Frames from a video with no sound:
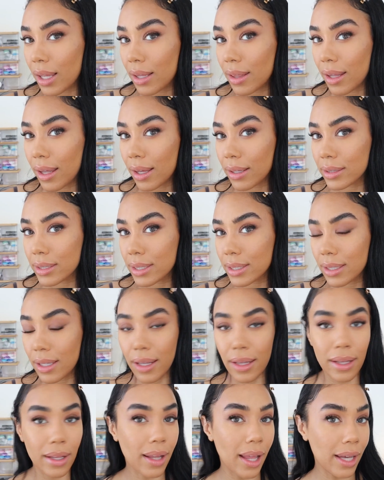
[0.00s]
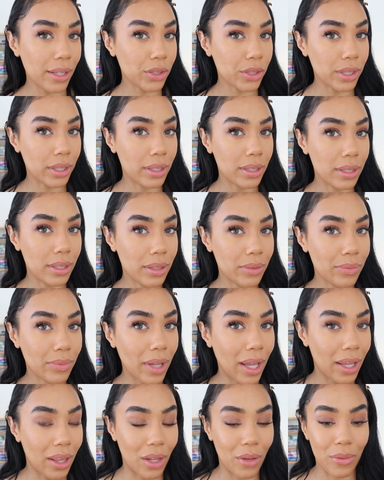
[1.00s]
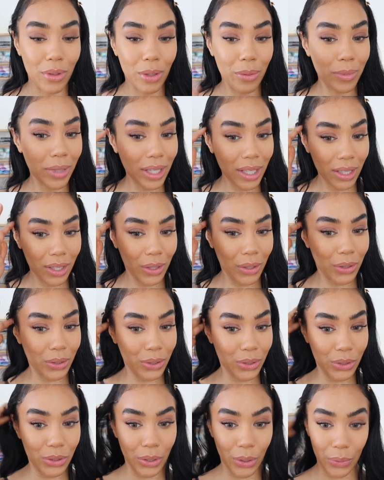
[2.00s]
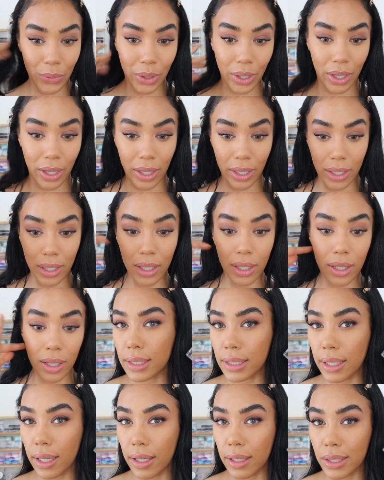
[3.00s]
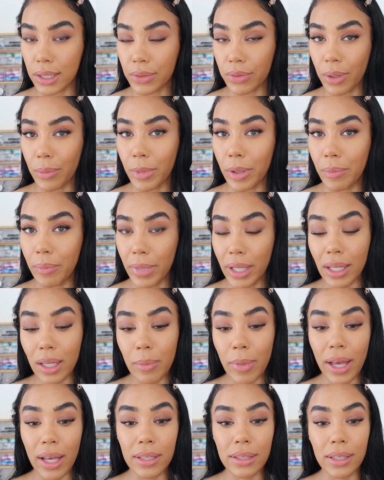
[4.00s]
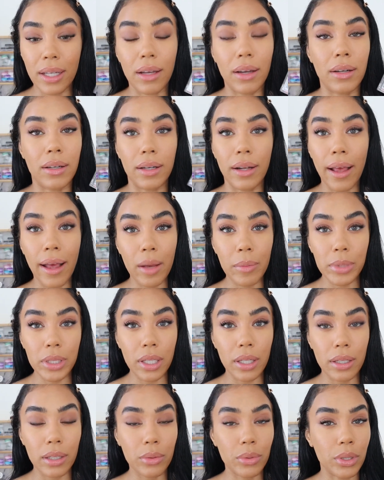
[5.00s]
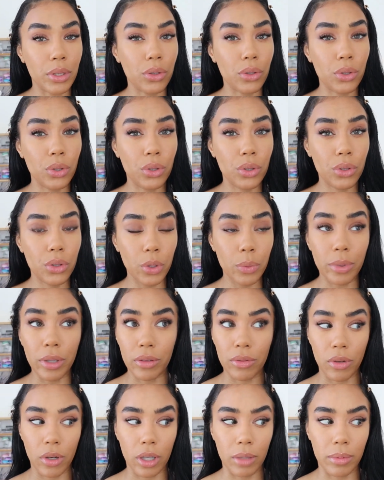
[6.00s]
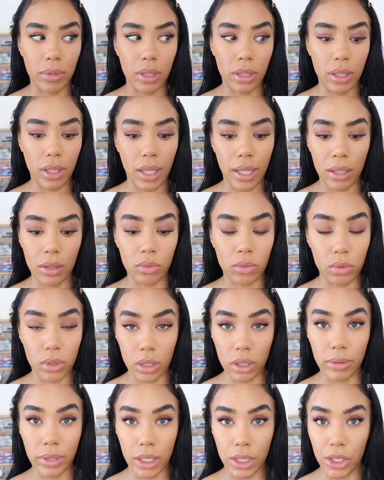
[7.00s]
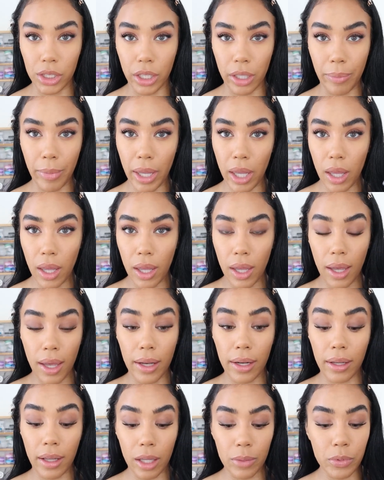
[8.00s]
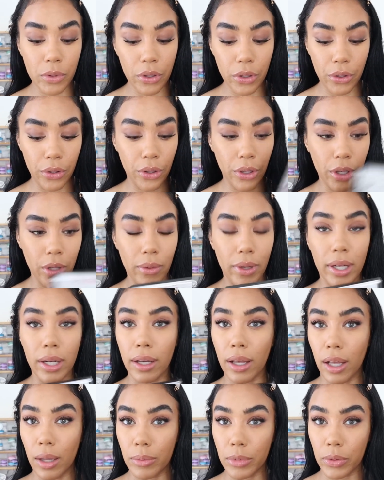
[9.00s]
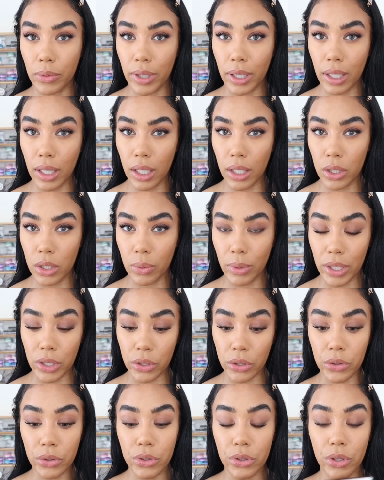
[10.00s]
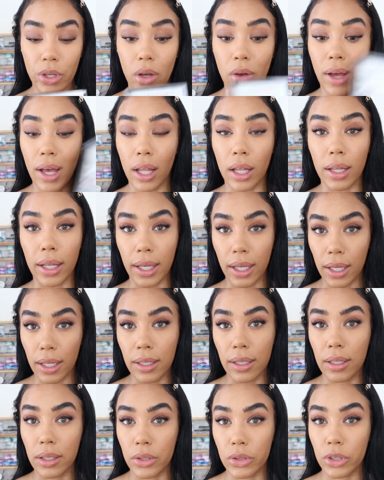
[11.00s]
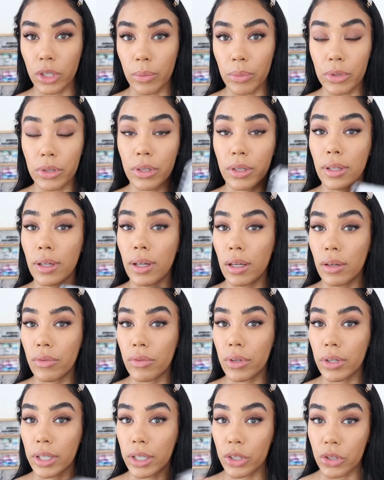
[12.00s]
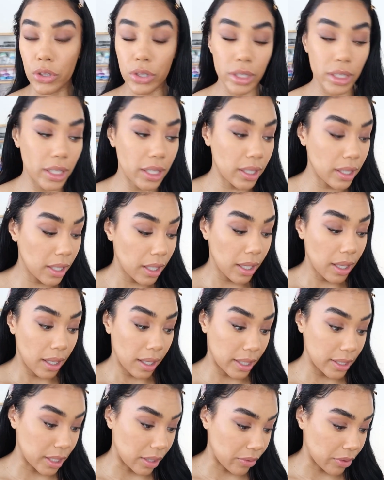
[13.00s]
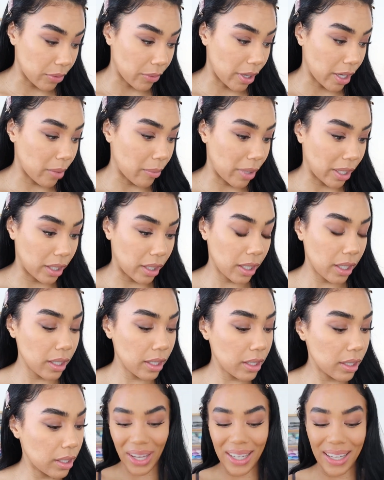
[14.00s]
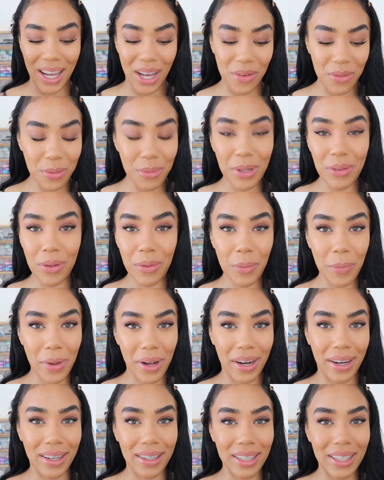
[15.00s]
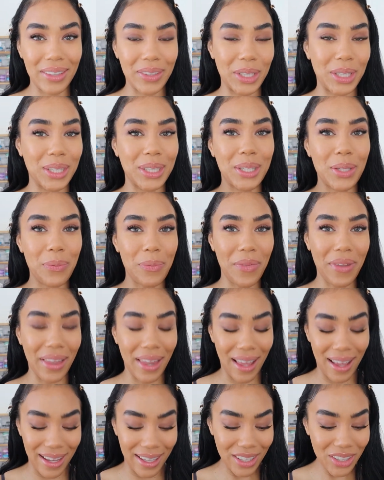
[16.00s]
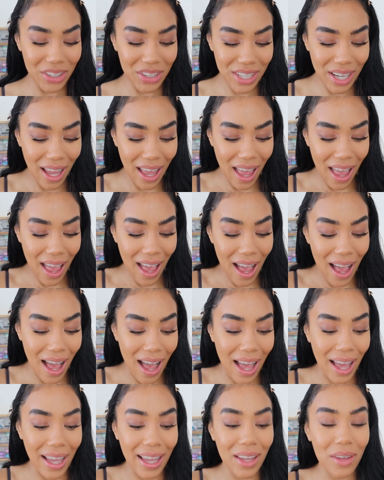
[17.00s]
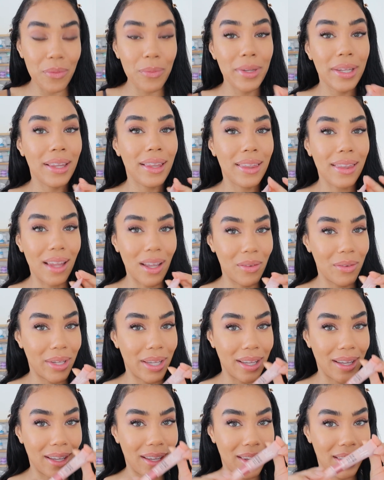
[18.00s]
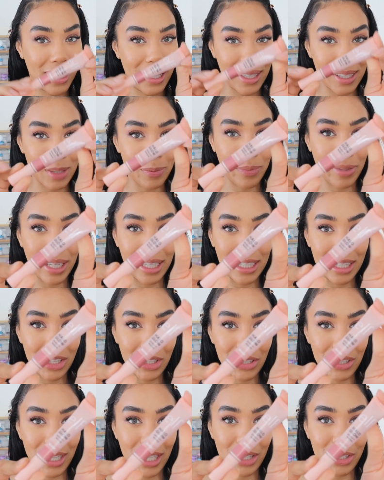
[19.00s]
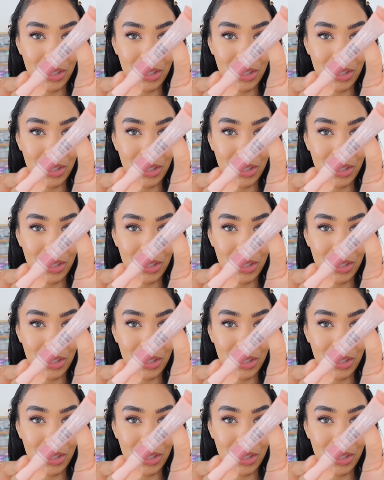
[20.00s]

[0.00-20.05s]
And that's the lashes. I love them. I think they look so good. This kit is from Millie Best. I got it on Amazon. It was super affordable, like really, really cheap. And it comes with the glue and it comes with the tweezers. So I'll link it in the description if you're interested. I definitely recommend it. Okay, now for my favorite part, which is the blush. I have been loving this blush.